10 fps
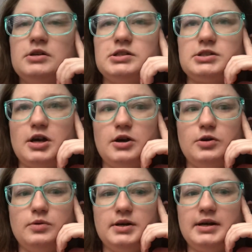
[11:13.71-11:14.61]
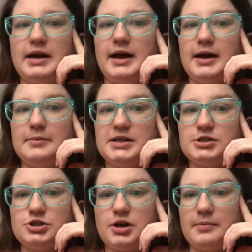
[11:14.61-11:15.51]
So I
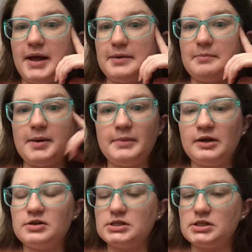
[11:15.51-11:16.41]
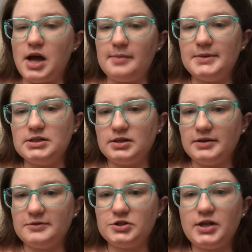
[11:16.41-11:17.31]
message her. I'm like, my mail has not been
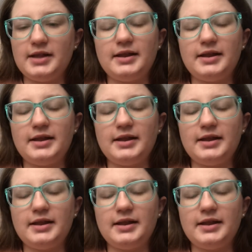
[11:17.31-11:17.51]
delivered yet.